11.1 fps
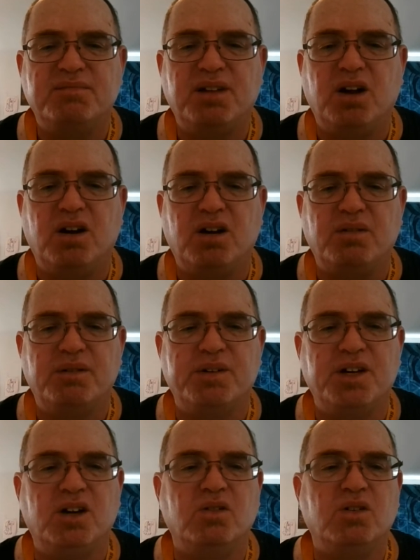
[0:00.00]
Oh, there we
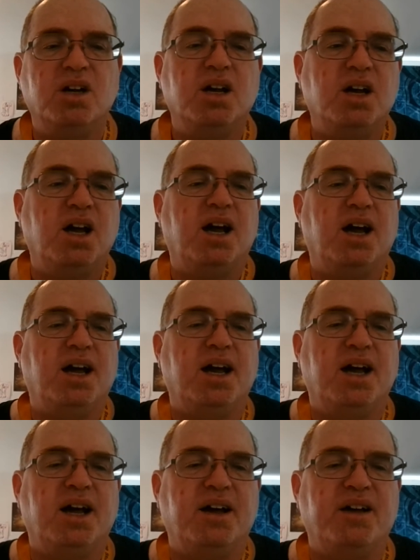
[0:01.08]
go.
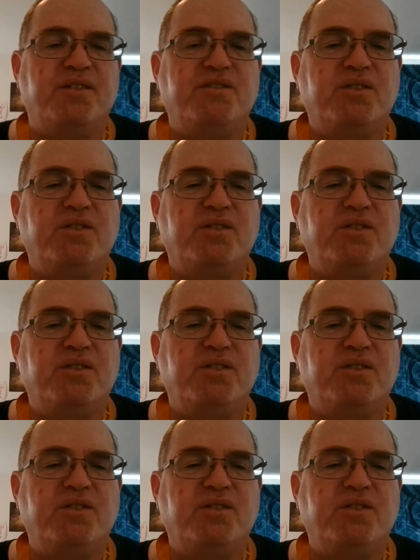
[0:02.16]
Uh,